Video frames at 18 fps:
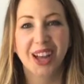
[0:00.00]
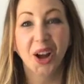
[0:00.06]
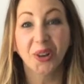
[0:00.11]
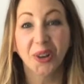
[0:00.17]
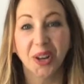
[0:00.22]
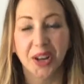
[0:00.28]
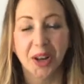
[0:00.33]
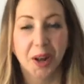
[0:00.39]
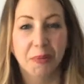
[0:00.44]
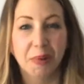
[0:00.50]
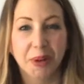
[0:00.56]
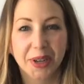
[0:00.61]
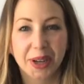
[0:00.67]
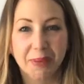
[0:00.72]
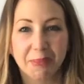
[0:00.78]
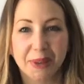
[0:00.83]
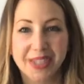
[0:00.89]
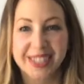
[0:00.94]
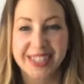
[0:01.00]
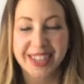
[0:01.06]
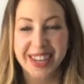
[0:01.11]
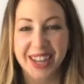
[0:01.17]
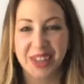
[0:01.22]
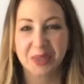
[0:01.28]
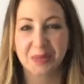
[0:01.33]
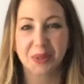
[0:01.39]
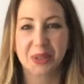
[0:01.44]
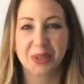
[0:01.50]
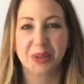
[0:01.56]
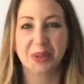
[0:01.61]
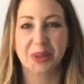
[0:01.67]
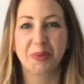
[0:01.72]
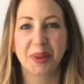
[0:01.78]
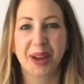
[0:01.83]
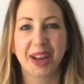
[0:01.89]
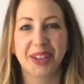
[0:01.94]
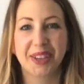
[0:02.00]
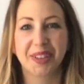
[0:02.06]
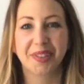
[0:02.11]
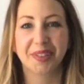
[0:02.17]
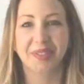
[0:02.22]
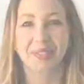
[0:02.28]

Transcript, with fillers: All right, better get busy and then we'll circle back.